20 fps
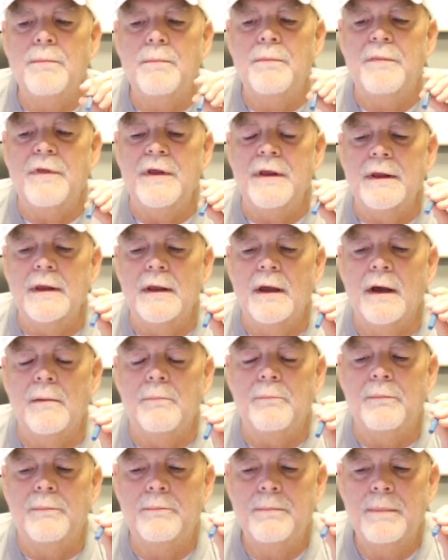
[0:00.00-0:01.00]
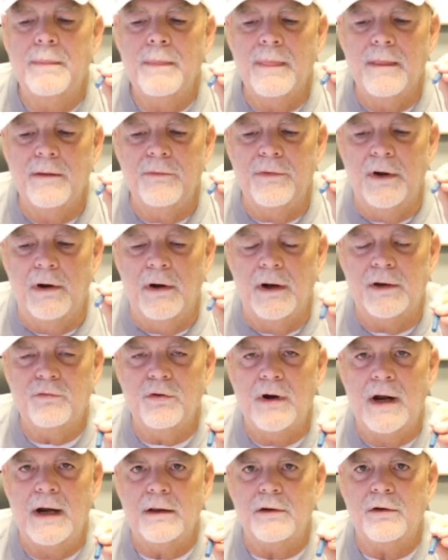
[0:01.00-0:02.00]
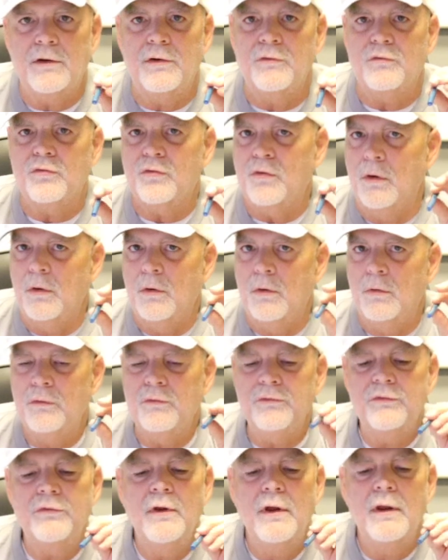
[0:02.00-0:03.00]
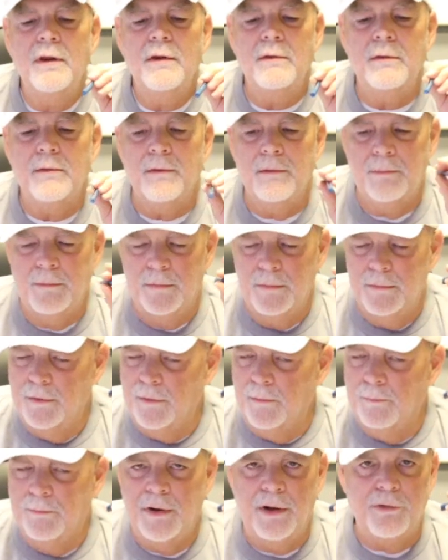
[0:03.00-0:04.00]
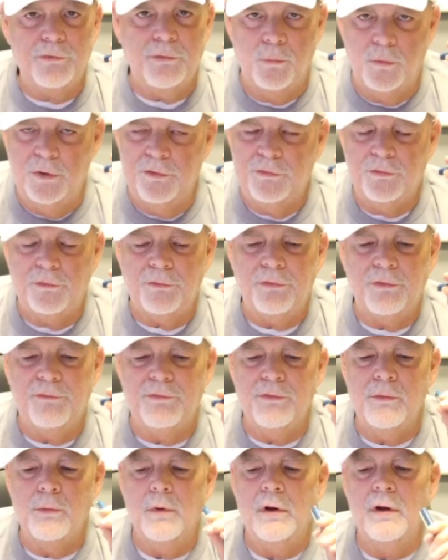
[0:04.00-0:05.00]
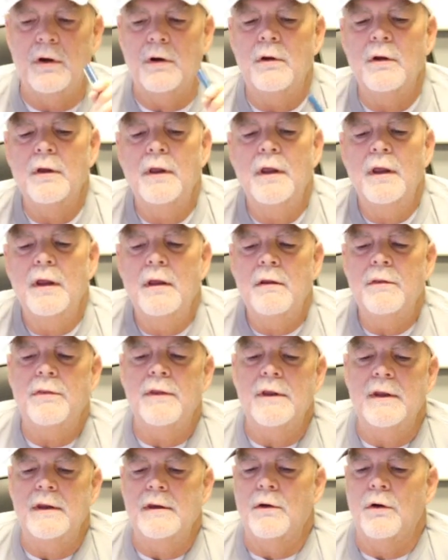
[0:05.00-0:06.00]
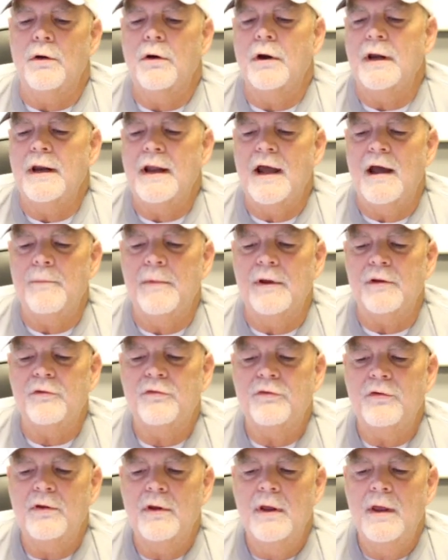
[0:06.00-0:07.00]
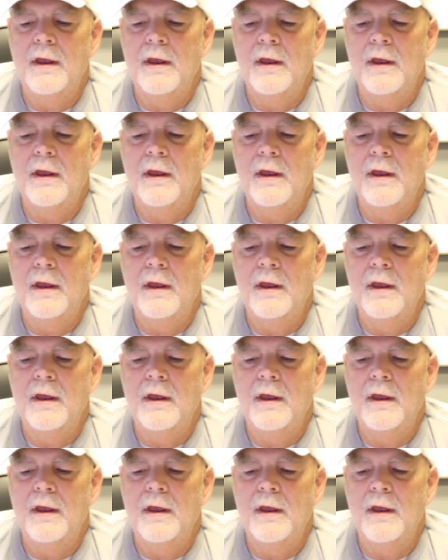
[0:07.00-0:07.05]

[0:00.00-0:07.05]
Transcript: The electronic controls, bells and whistles, if you will, the ergonomics,